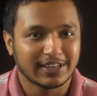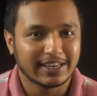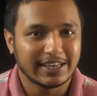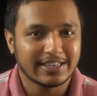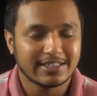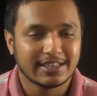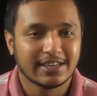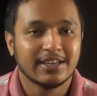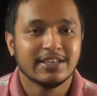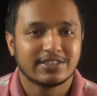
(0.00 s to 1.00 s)
the least,
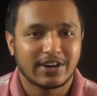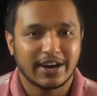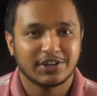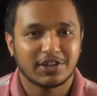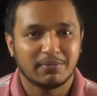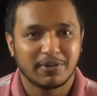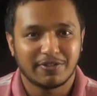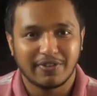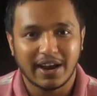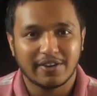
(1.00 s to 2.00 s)
strategy number
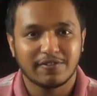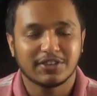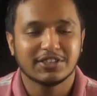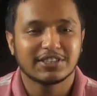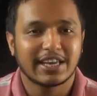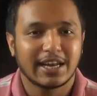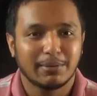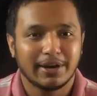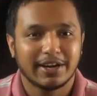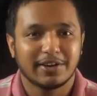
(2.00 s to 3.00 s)
5, which is
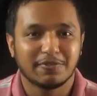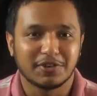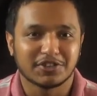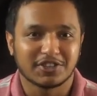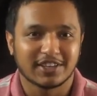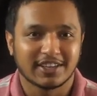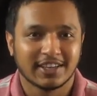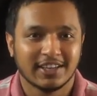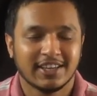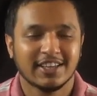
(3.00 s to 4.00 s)
scalability and versioning.
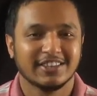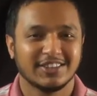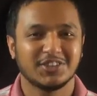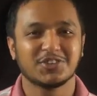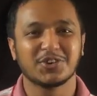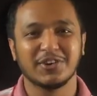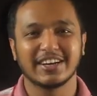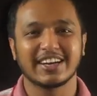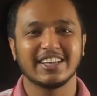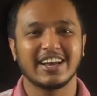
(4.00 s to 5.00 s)
This is Rohan
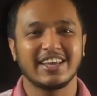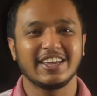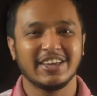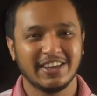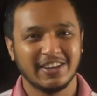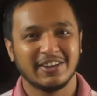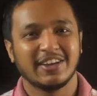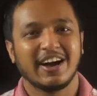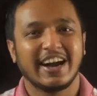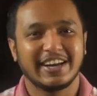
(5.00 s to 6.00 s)
Gidhani,
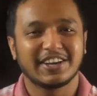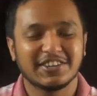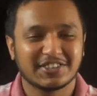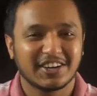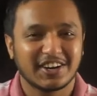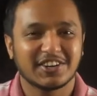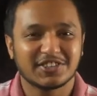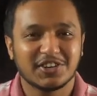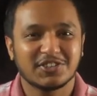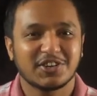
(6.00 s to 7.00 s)
IT consultant and
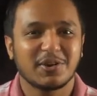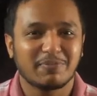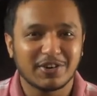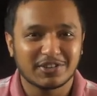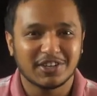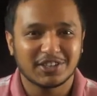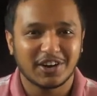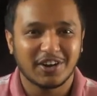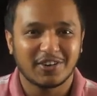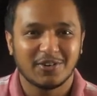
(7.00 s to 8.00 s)
researcher, your personal
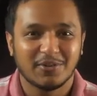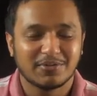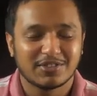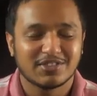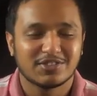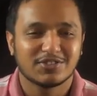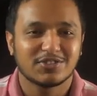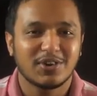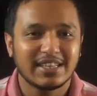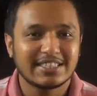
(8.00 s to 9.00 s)
Sherlock Holmes. So
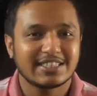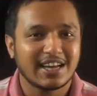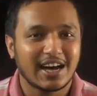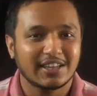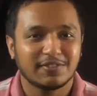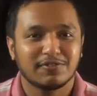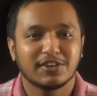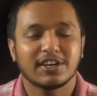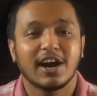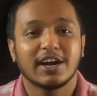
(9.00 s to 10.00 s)
let's start with
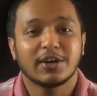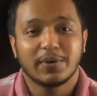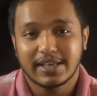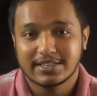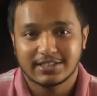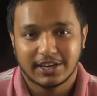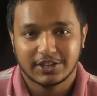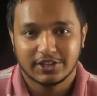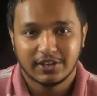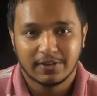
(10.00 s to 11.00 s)
our today's session,
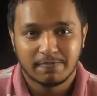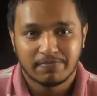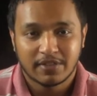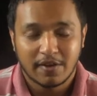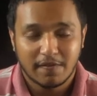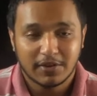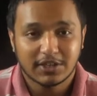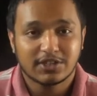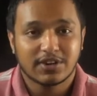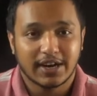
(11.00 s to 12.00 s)
which is
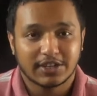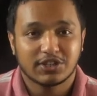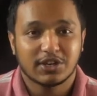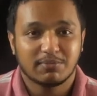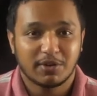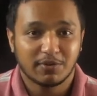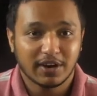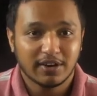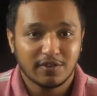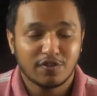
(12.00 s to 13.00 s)
strategy number 1,
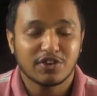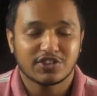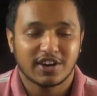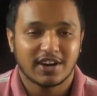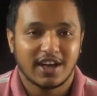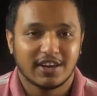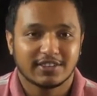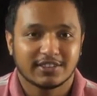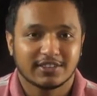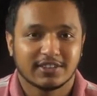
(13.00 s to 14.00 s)
feature
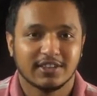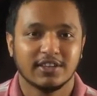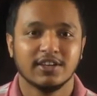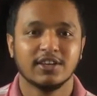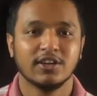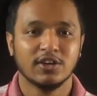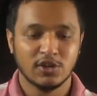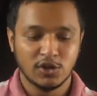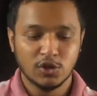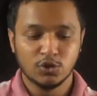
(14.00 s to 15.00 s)
analysis.
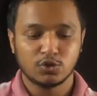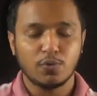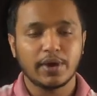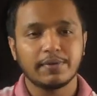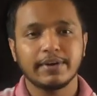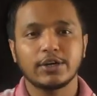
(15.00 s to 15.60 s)
So when we